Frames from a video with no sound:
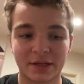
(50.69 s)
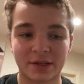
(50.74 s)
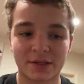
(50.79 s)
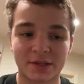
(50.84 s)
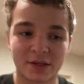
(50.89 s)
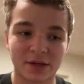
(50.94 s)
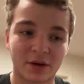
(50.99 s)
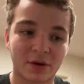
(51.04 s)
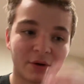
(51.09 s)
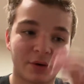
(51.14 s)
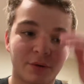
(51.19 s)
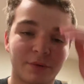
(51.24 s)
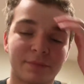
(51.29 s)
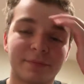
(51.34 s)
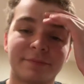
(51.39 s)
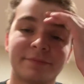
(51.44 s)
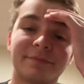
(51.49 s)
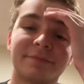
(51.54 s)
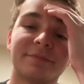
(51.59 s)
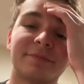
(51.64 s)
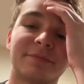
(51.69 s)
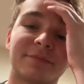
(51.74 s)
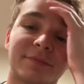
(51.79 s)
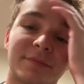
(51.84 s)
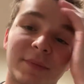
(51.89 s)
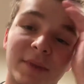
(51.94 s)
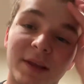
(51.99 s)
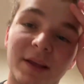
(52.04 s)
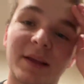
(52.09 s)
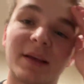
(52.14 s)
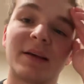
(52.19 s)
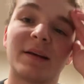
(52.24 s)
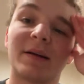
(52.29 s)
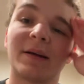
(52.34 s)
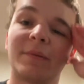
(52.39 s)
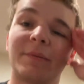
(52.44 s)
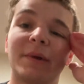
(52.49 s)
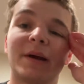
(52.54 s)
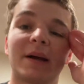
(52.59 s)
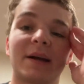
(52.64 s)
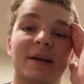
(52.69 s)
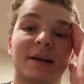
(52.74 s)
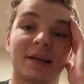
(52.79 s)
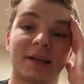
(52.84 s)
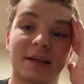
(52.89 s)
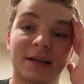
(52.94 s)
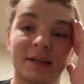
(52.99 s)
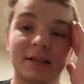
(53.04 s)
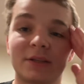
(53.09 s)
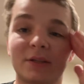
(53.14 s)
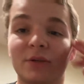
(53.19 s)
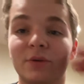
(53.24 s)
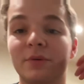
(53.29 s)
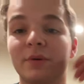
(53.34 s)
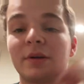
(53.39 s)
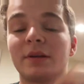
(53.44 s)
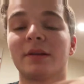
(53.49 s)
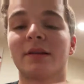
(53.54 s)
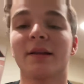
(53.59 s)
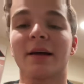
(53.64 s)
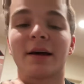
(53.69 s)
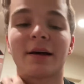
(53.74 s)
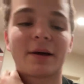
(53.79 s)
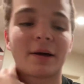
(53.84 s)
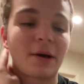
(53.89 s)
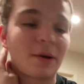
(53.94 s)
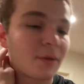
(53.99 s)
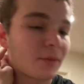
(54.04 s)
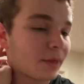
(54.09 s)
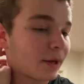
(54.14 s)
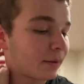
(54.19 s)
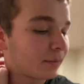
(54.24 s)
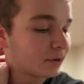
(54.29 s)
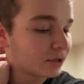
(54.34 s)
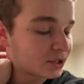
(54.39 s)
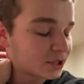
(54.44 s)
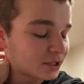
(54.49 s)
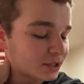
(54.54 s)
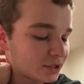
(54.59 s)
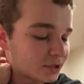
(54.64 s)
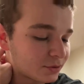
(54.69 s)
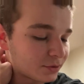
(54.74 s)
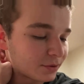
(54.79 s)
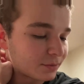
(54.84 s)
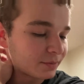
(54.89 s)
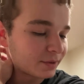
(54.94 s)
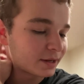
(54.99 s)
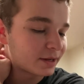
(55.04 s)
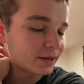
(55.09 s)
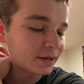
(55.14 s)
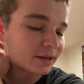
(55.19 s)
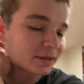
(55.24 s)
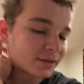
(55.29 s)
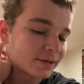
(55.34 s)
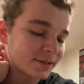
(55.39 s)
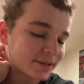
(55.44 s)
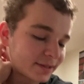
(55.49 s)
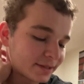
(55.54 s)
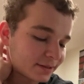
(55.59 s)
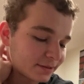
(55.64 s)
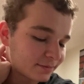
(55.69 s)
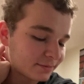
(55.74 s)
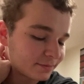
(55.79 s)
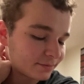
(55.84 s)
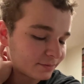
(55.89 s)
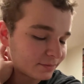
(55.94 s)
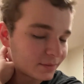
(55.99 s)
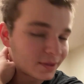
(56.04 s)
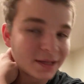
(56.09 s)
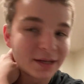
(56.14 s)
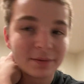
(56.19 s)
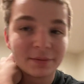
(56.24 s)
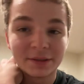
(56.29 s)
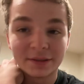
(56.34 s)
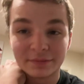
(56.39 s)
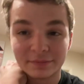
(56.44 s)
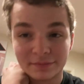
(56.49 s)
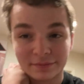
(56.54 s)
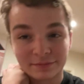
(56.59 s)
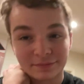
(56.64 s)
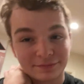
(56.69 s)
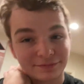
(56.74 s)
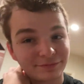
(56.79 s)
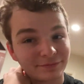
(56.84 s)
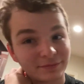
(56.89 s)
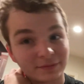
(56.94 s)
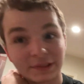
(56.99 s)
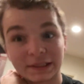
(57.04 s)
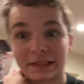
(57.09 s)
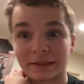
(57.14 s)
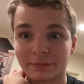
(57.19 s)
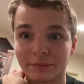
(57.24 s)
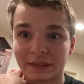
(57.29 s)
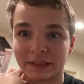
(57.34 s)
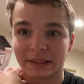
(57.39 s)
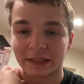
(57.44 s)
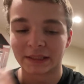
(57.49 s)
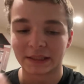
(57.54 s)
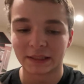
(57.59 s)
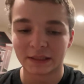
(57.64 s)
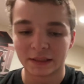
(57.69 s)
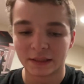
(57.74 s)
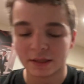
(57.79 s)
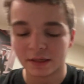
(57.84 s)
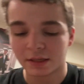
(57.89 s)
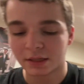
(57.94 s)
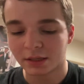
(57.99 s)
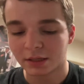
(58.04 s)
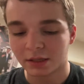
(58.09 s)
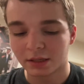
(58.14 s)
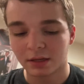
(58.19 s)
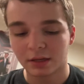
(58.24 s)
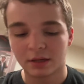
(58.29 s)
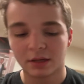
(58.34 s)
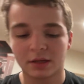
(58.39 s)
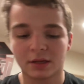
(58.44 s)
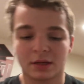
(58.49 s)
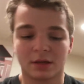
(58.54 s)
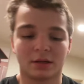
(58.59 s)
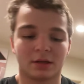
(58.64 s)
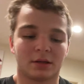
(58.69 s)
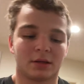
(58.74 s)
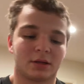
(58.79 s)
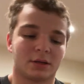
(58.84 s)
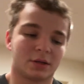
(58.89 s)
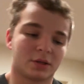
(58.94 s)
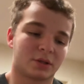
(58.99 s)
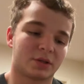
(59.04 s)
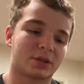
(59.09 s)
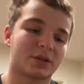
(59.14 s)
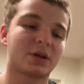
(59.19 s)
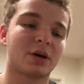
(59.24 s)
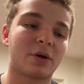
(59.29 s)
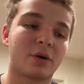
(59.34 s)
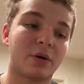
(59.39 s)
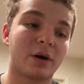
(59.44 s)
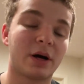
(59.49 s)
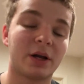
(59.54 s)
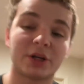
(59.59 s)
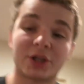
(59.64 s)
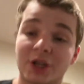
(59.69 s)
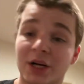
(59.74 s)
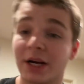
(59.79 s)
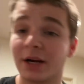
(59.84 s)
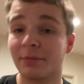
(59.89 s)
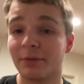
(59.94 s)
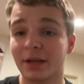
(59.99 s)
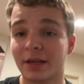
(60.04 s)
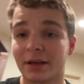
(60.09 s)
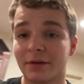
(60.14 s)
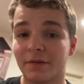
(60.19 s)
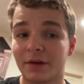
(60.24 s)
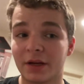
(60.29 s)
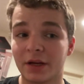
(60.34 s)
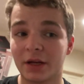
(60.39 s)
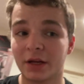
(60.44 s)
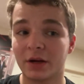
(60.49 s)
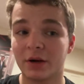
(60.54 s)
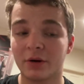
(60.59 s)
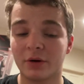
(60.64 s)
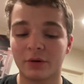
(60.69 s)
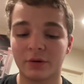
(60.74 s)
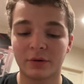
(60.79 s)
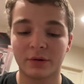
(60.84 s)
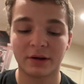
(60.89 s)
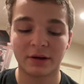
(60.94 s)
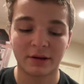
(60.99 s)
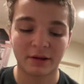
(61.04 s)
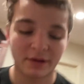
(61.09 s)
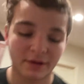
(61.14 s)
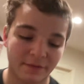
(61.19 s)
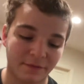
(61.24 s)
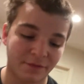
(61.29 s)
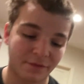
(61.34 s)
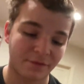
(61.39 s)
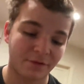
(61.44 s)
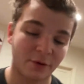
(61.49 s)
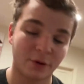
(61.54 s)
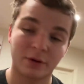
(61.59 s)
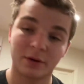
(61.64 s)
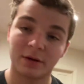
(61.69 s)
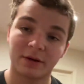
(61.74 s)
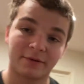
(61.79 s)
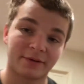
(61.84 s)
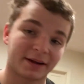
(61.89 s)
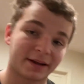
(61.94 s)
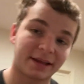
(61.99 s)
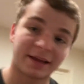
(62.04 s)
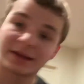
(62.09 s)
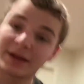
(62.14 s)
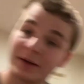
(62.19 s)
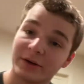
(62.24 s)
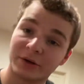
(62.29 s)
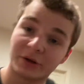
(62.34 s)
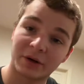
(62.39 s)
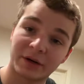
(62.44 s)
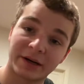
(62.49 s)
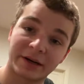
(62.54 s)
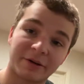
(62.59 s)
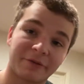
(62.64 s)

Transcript: So, I'm not gonna get into it that much into it because, I mean, it's busy. So, I'll try to make a video. If I can, great.